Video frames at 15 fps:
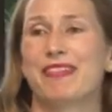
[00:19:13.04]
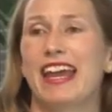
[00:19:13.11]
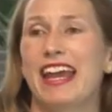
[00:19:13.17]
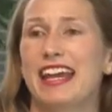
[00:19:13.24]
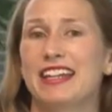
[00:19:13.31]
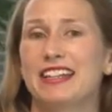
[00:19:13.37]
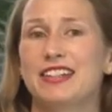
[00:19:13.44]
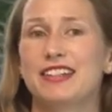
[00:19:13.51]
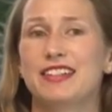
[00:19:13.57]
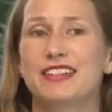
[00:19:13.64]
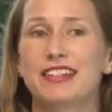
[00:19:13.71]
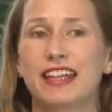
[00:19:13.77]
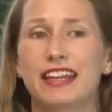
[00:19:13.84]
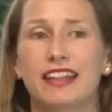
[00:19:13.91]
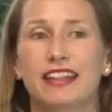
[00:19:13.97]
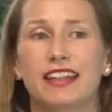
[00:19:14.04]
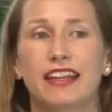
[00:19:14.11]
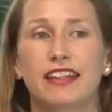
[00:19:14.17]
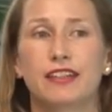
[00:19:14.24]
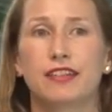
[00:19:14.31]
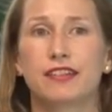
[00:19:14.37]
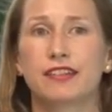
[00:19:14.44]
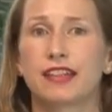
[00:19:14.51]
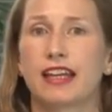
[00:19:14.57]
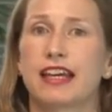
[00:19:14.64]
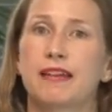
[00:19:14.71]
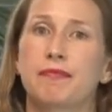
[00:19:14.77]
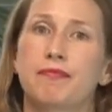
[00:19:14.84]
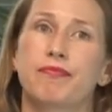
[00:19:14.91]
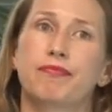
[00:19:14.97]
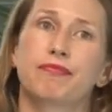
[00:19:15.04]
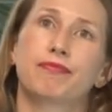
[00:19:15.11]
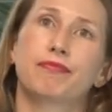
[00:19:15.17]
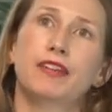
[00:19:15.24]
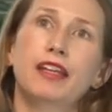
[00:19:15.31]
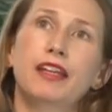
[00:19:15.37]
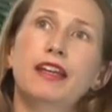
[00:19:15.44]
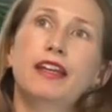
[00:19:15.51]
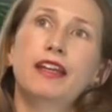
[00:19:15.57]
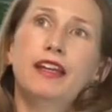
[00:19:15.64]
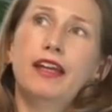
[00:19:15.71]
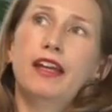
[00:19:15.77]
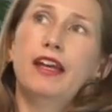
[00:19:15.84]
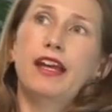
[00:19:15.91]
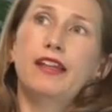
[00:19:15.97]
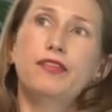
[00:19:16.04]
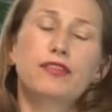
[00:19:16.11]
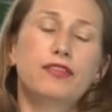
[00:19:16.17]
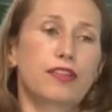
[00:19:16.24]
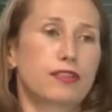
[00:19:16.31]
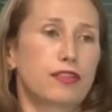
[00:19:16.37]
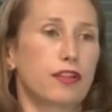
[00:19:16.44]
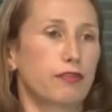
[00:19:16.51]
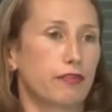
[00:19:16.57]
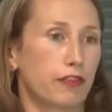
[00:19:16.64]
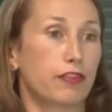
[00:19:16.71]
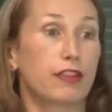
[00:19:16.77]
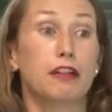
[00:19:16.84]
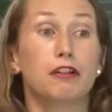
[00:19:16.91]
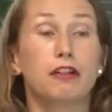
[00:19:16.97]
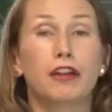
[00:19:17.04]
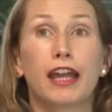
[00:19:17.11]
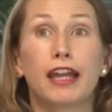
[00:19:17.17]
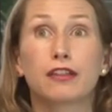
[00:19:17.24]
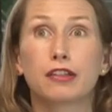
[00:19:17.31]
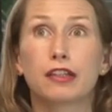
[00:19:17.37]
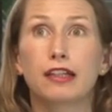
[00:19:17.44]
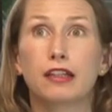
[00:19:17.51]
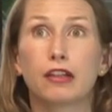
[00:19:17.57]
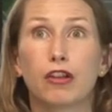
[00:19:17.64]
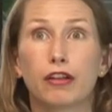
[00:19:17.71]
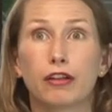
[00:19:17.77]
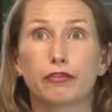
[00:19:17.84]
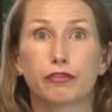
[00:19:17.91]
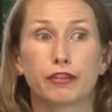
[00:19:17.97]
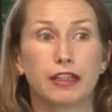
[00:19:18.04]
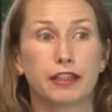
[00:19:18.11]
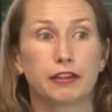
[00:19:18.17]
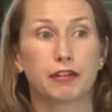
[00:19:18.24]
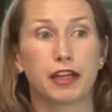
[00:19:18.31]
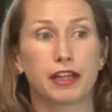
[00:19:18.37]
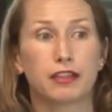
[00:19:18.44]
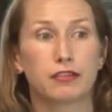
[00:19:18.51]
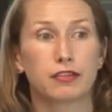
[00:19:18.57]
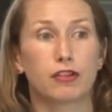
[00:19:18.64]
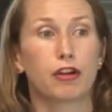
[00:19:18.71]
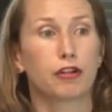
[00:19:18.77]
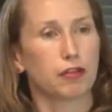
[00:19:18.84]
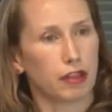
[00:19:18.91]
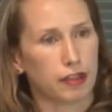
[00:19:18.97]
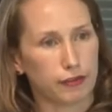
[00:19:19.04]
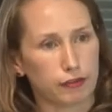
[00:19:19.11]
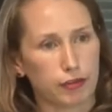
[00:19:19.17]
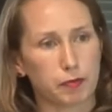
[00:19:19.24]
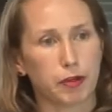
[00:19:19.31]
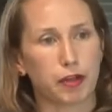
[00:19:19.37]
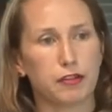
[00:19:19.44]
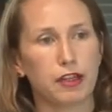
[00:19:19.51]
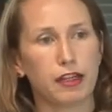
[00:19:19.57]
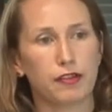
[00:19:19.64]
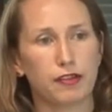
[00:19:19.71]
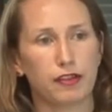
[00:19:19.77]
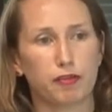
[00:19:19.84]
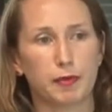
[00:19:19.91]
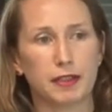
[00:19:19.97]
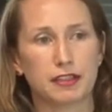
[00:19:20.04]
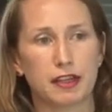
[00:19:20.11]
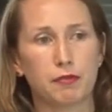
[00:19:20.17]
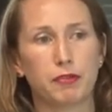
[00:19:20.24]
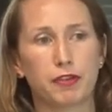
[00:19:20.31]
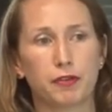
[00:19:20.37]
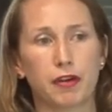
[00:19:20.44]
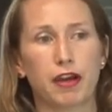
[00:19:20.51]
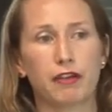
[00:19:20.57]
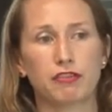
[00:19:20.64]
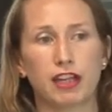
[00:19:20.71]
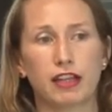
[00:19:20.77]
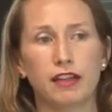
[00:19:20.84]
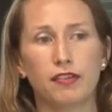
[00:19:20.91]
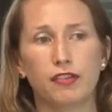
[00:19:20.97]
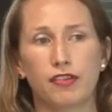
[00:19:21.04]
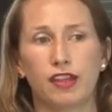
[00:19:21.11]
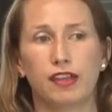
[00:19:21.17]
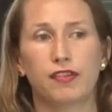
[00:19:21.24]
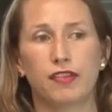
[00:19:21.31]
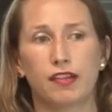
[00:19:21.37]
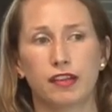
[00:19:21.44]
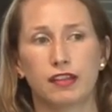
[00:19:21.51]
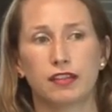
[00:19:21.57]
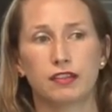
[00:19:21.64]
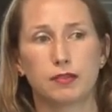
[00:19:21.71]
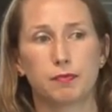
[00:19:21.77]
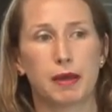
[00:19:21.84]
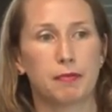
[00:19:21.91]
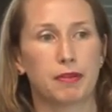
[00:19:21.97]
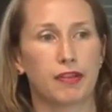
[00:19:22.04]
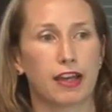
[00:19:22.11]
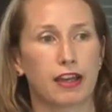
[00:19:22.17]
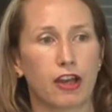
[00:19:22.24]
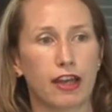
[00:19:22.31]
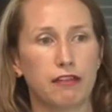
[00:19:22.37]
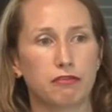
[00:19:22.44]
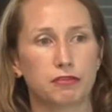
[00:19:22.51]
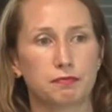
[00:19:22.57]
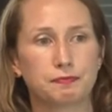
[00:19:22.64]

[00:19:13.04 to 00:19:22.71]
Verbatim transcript: and it, it um, it's just not a. There are actually a lot of really great oral history projects that have been done with craft artists. They sit in Te Papa's archive.